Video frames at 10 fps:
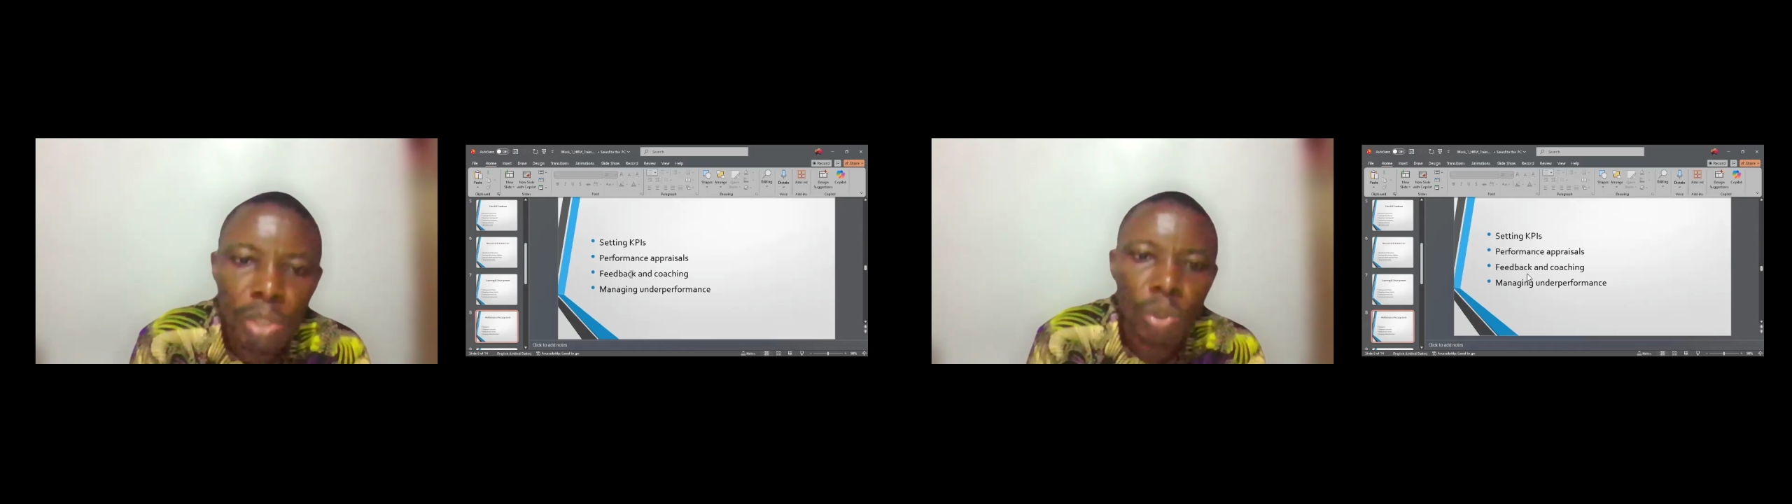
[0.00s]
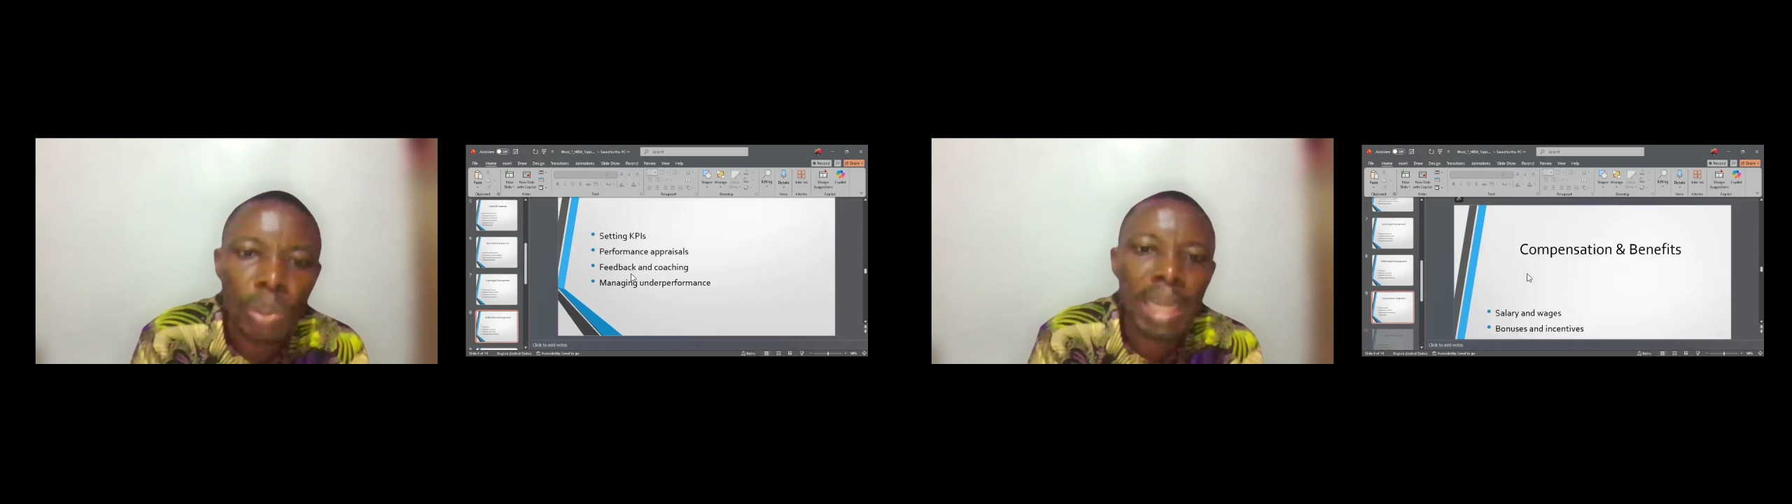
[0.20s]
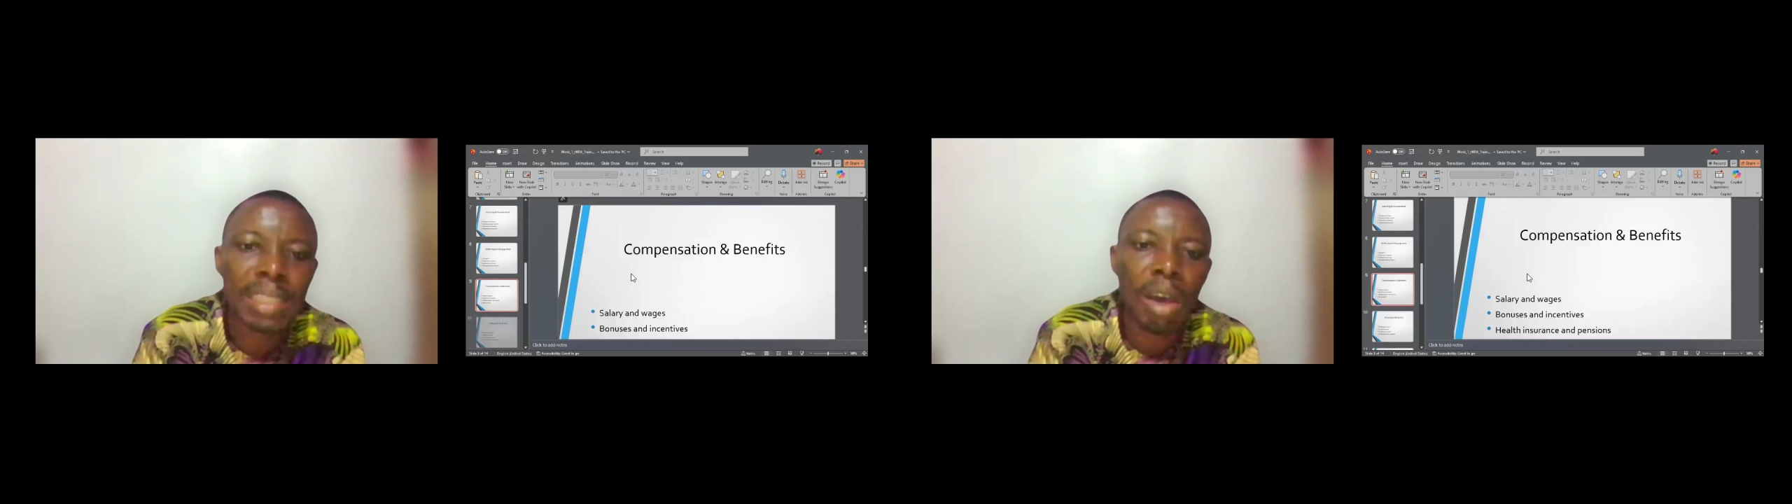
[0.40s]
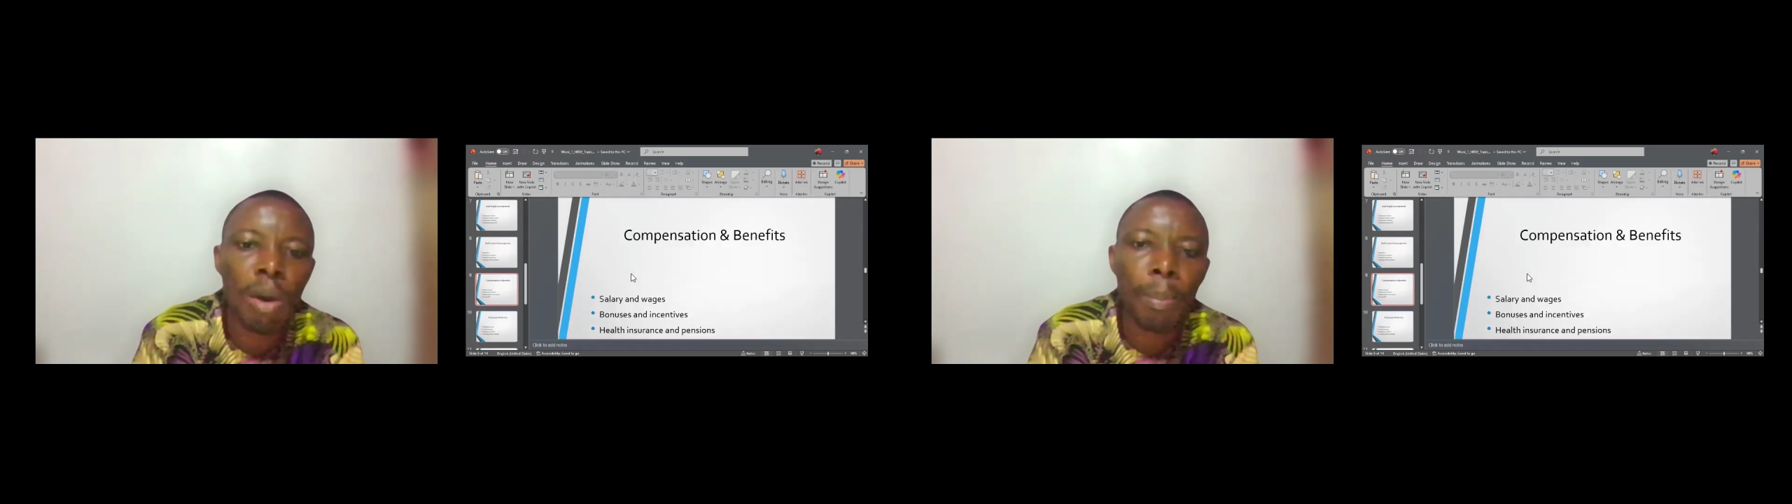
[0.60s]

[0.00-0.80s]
So that is how